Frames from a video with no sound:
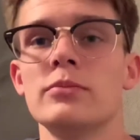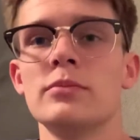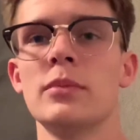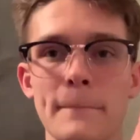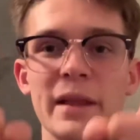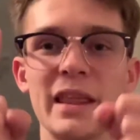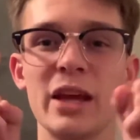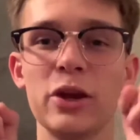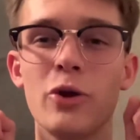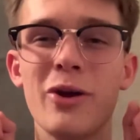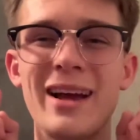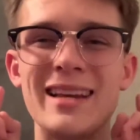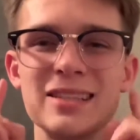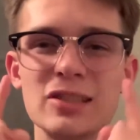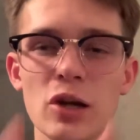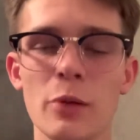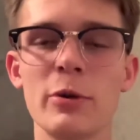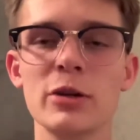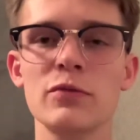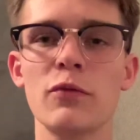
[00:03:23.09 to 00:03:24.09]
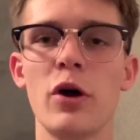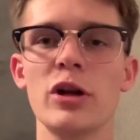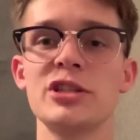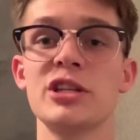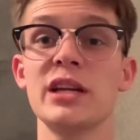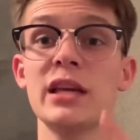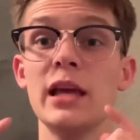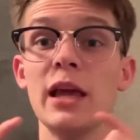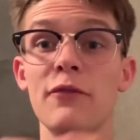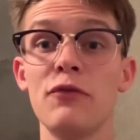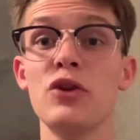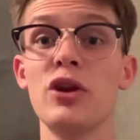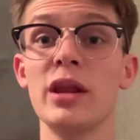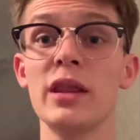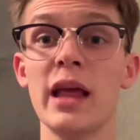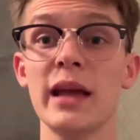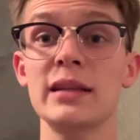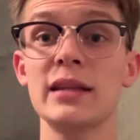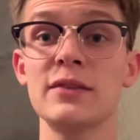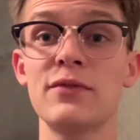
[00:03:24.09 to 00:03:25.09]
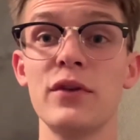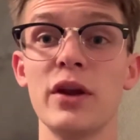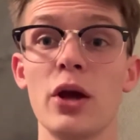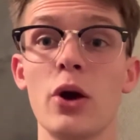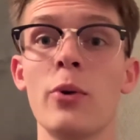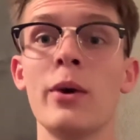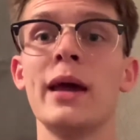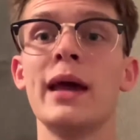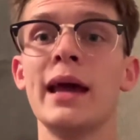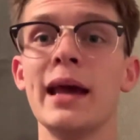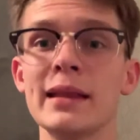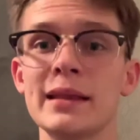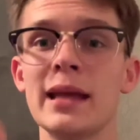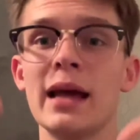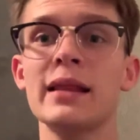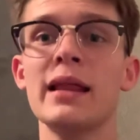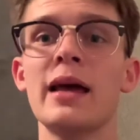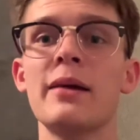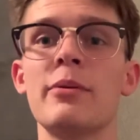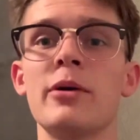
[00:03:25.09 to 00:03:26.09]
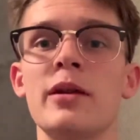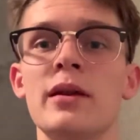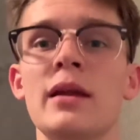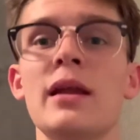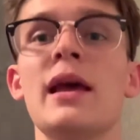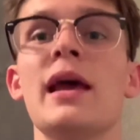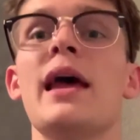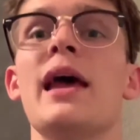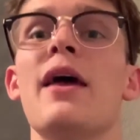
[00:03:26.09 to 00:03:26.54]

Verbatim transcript: But thank you guys so much for watching. If you did like this video, hit that like button.